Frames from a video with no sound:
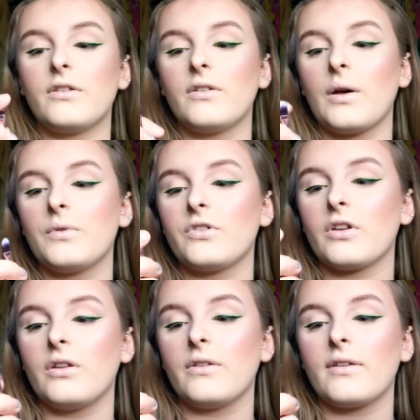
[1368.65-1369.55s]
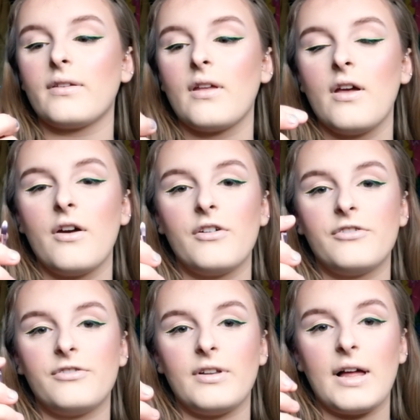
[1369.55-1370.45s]
To do that, we're just going to use this
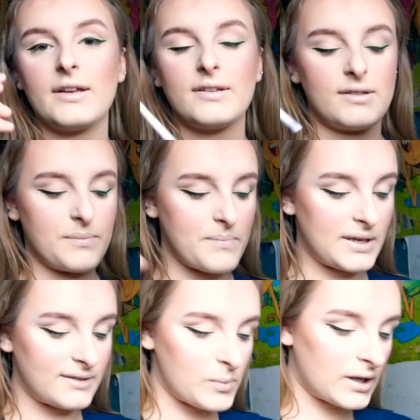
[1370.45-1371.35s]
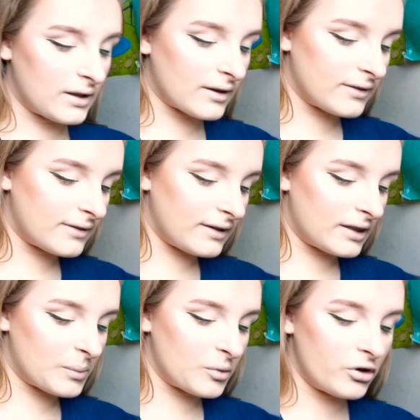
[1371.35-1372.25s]
flat, meant to be a
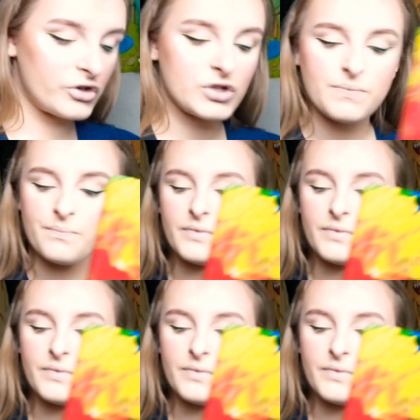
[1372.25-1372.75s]
concealer brush.